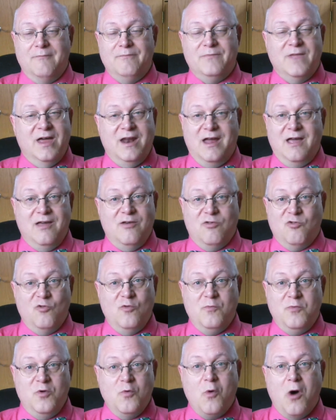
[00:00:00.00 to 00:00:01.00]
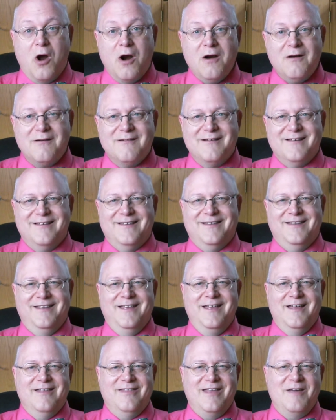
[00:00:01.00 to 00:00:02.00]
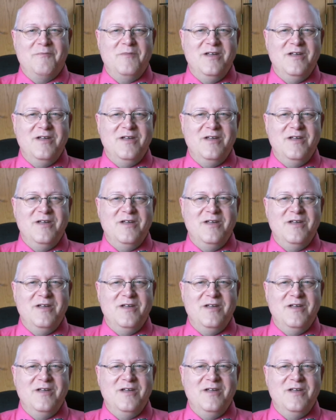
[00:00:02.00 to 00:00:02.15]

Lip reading: and I assume you are, that